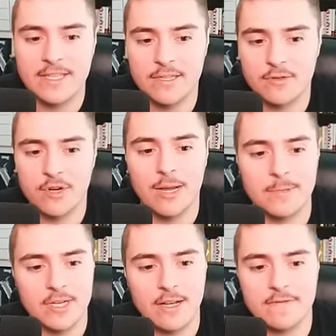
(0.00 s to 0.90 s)
He still
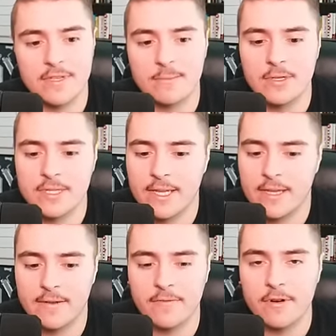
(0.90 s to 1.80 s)
drops it off to number
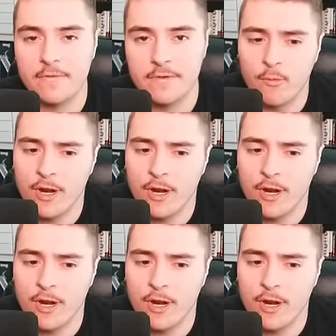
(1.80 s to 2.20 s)
10 for a few.